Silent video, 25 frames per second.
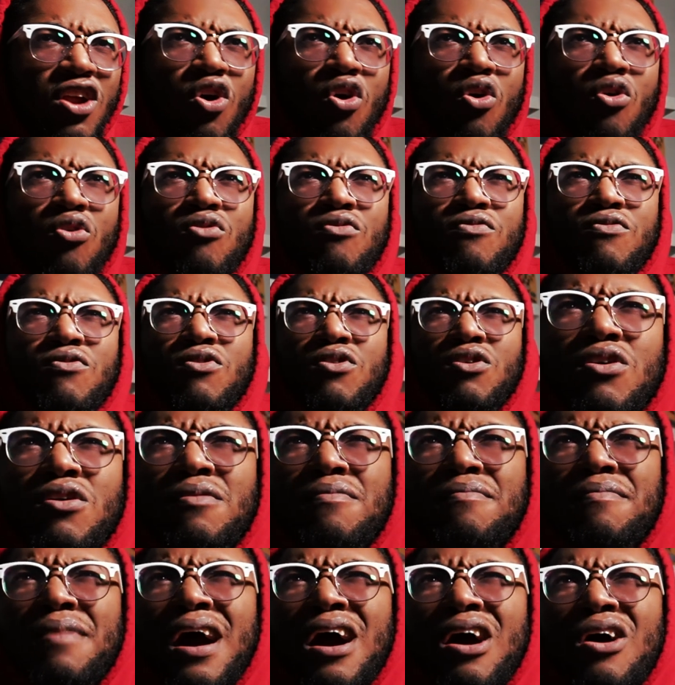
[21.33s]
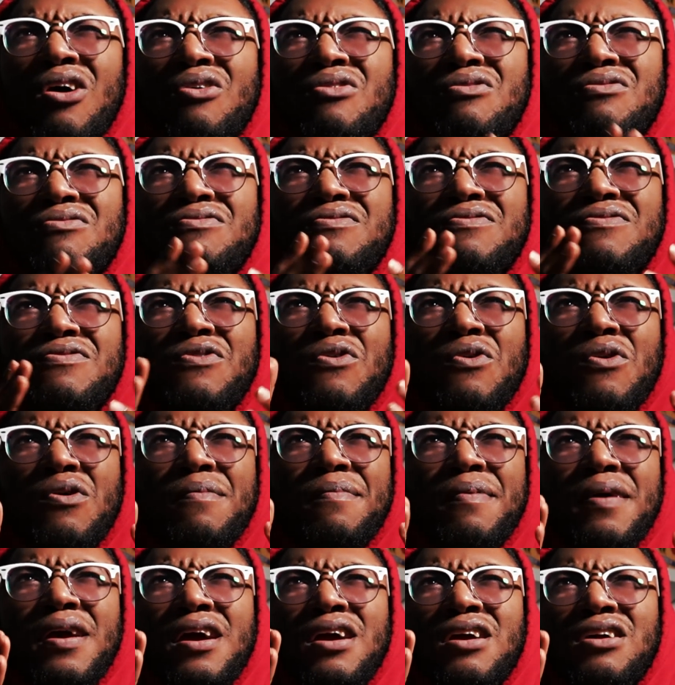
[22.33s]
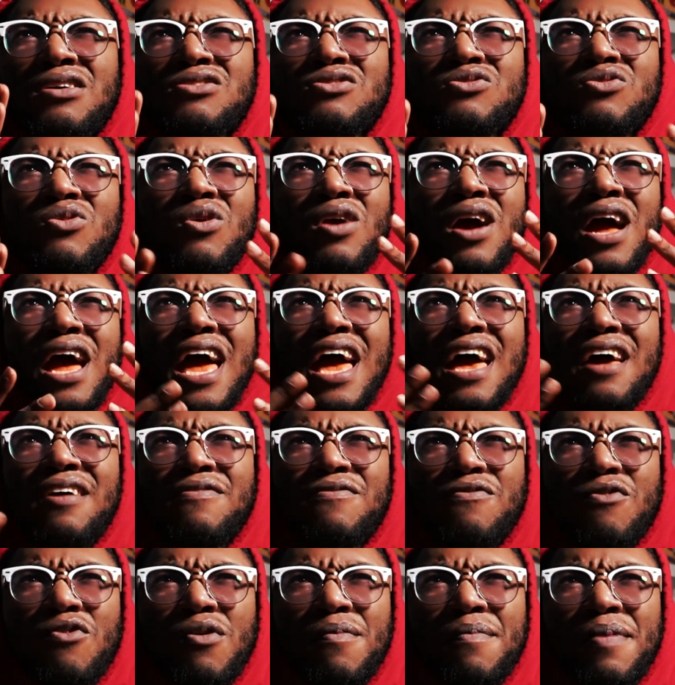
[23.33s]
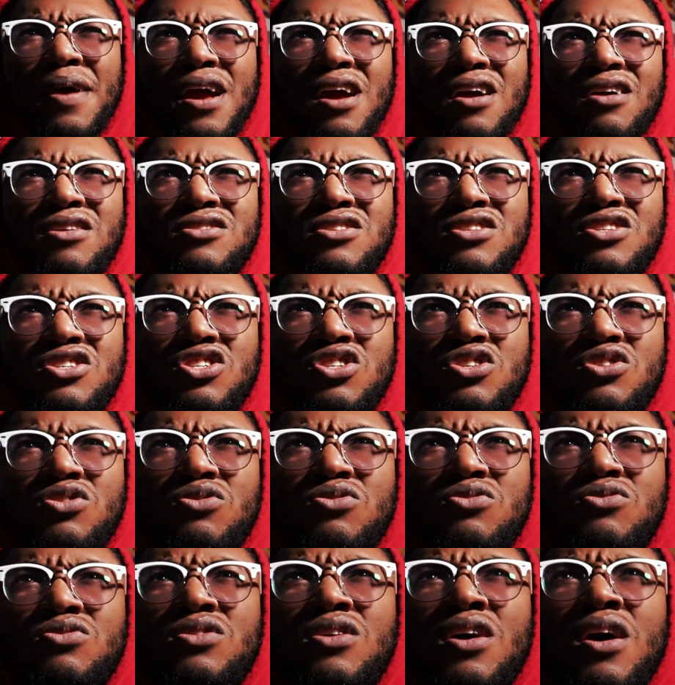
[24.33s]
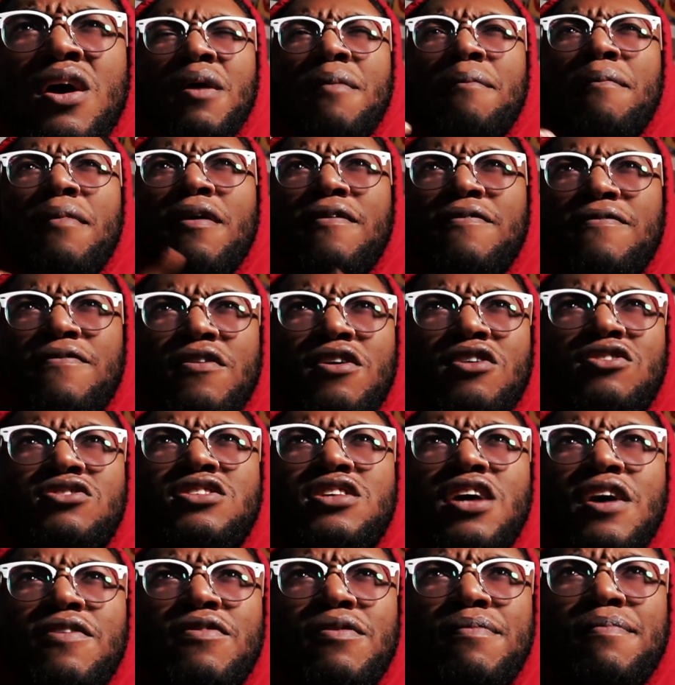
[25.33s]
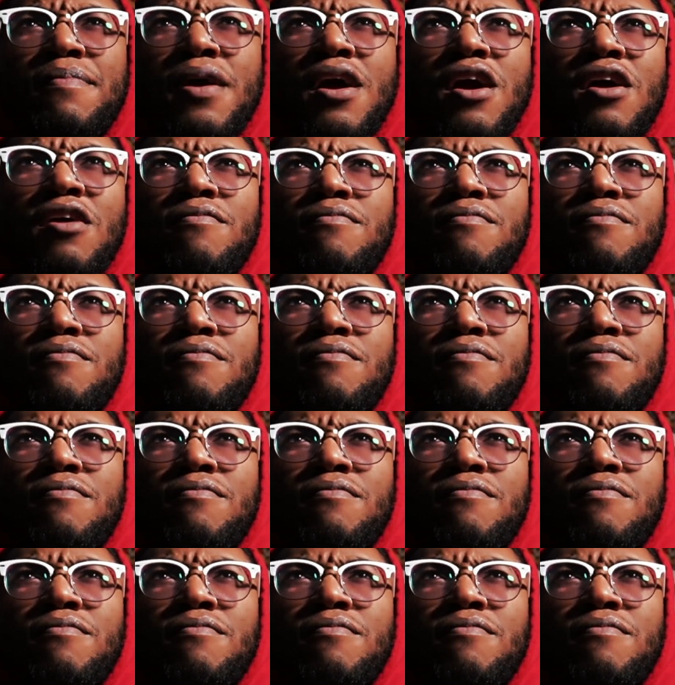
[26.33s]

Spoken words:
over about four pairs of shoes. My first ever pair